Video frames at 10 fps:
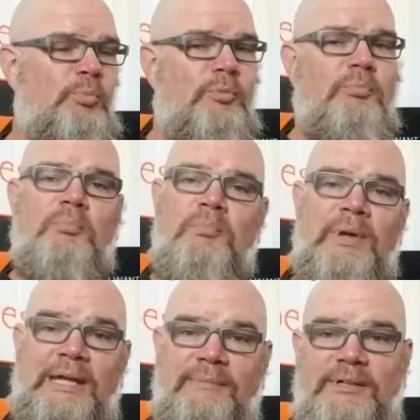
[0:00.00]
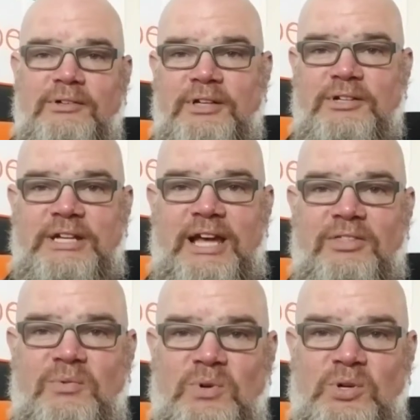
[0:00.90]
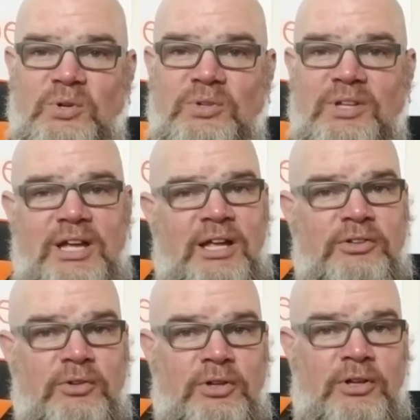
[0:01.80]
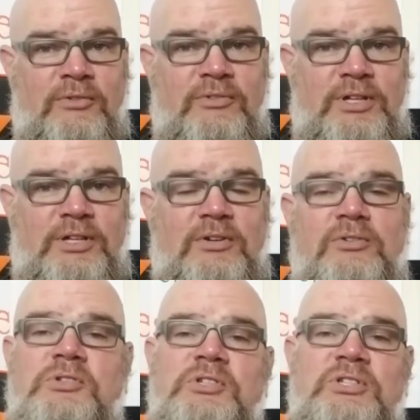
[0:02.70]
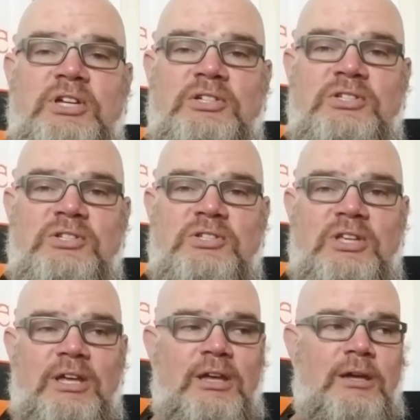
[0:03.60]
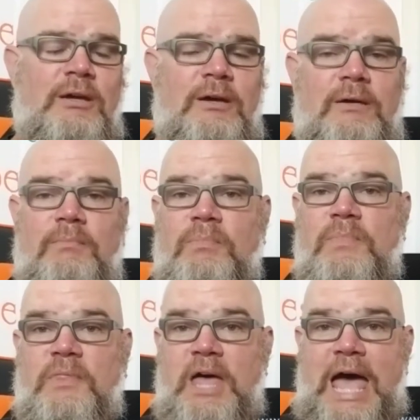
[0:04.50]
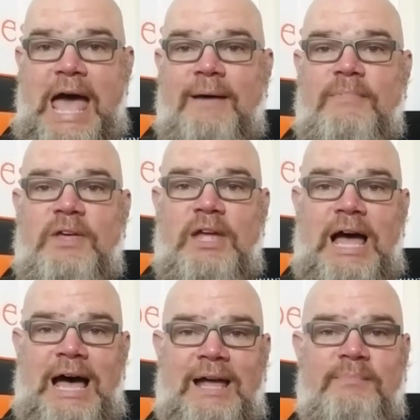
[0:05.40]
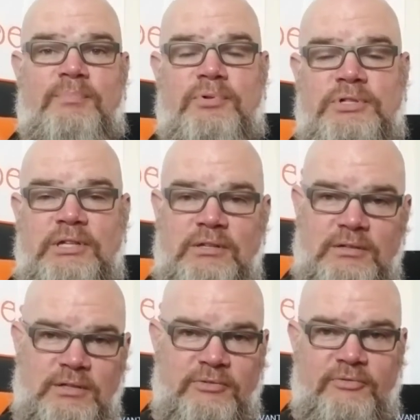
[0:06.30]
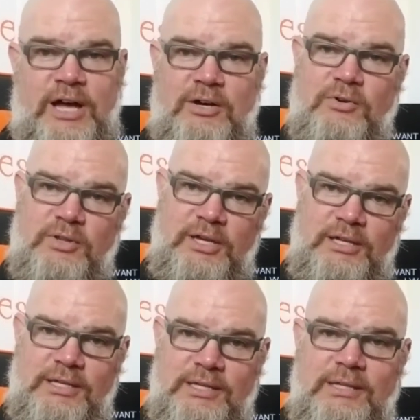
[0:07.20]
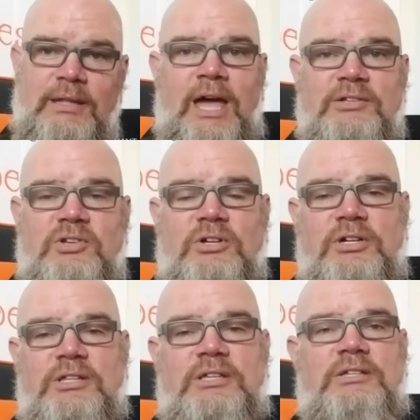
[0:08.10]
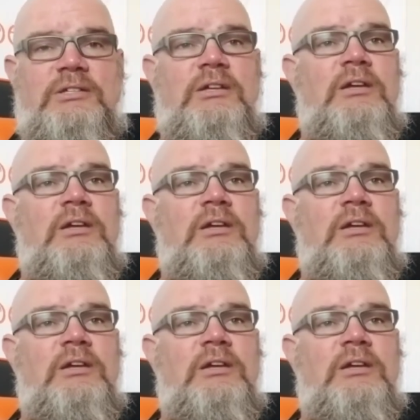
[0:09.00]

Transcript: Maybe later down the road, I'll do another video discusses the app that I particularly follow that has all of these